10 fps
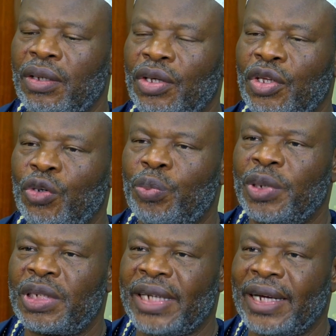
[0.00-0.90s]
you
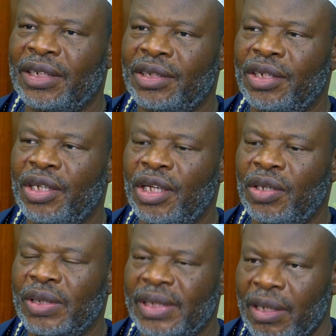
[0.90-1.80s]
protect
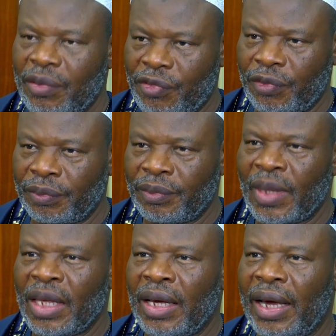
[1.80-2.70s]
yourself.
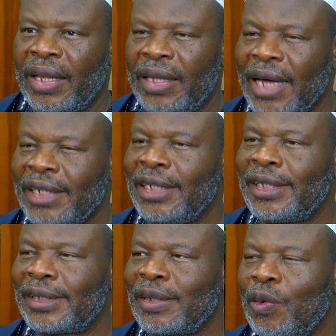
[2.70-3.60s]
And that
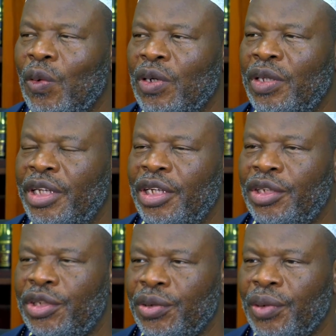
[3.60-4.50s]
is the
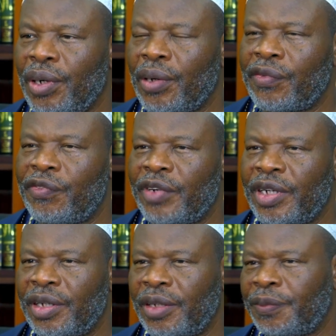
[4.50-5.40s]
issue of the
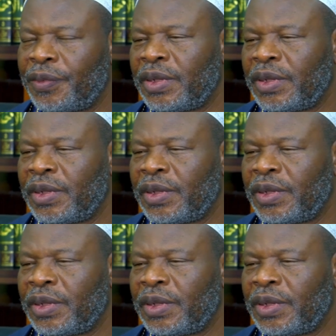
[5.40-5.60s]
uh,